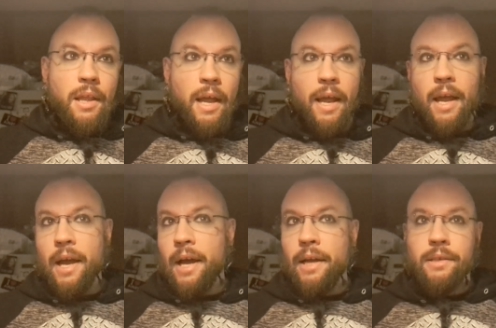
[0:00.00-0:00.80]

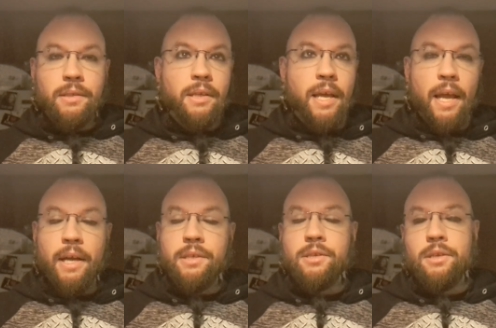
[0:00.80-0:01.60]
and
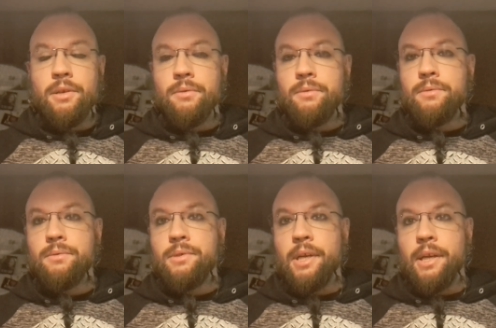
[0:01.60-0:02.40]
can't
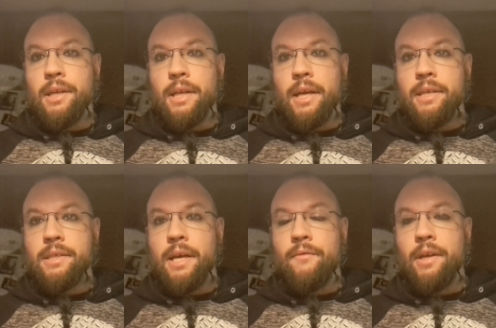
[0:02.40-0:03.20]
use anything that
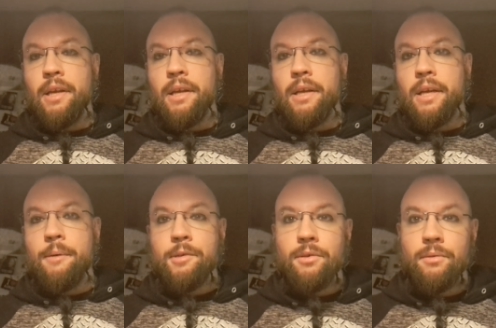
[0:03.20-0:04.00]
has heavy
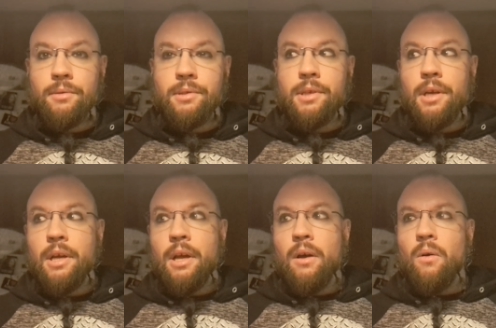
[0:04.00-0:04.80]
chemicals
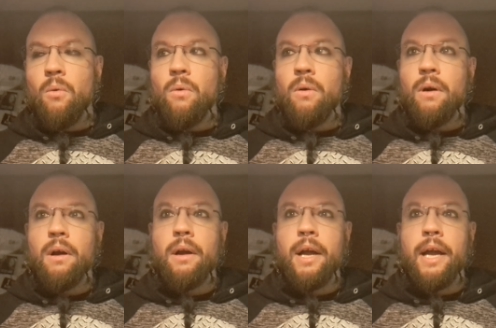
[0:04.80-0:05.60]

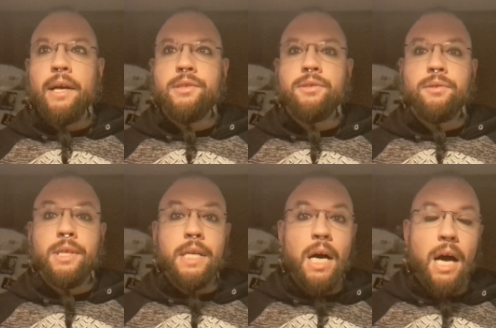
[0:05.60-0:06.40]
or has
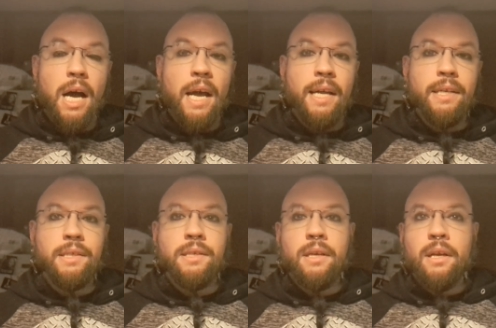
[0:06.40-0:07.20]
certain
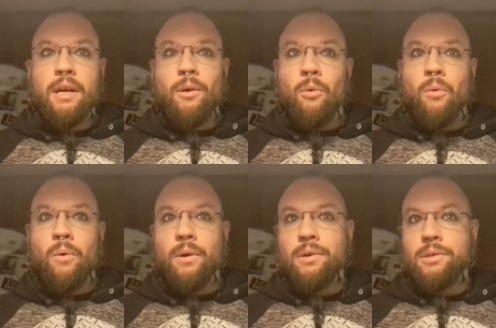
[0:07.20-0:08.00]
dyes
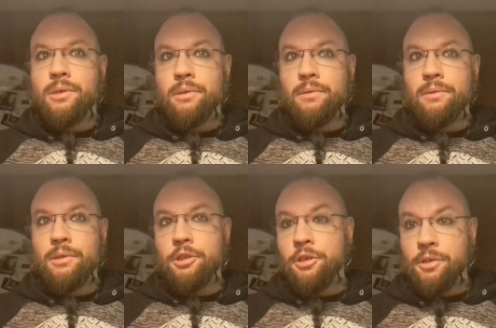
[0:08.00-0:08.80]
or certain
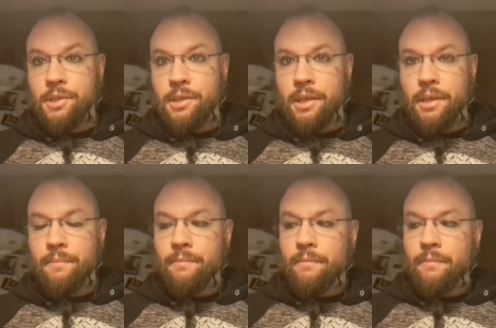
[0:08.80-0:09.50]
detergents in it,